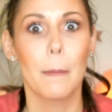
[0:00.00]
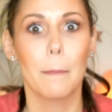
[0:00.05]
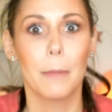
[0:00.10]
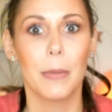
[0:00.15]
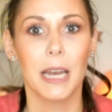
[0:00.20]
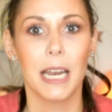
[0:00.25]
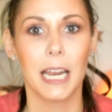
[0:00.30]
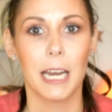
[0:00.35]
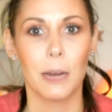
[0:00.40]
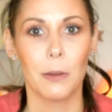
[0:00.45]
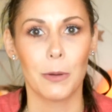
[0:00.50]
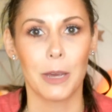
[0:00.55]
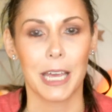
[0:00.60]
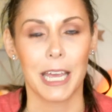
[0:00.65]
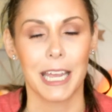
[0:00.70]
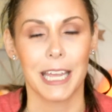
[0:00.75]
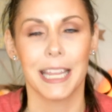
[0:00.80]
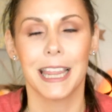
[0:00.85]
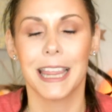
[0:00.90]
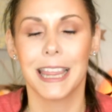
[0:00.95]
But
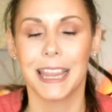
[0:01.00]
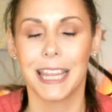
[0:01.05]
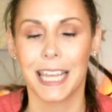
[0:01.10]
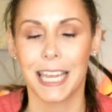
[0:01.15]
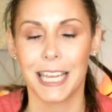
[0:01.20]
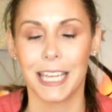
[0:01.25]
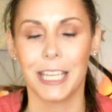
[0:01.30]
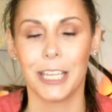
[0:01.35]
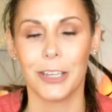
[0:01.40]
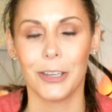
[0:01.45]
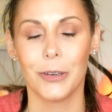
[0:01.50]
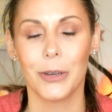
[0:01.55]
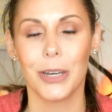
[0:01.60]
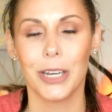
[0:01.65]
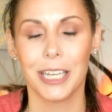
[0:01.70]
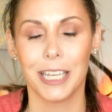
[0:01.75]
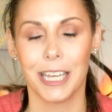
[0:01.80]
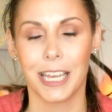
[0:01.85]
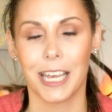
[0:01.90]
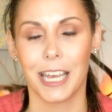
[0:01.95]
anyway, thank you
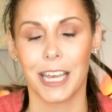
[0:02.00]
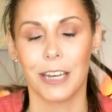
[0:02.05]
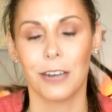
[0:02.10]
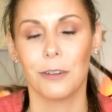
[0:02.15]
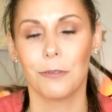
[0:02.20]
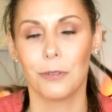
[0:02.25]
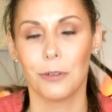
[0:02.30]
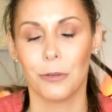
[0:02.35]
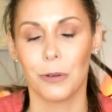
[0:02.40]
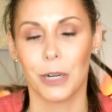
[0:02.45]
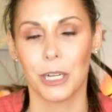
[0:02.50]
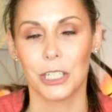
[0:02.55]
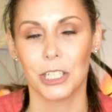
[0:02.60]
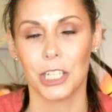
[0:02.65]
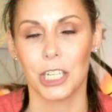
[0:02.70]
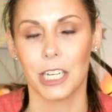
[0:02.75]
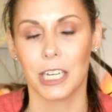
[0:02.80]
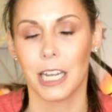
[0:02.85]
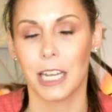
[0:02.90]
again for watching.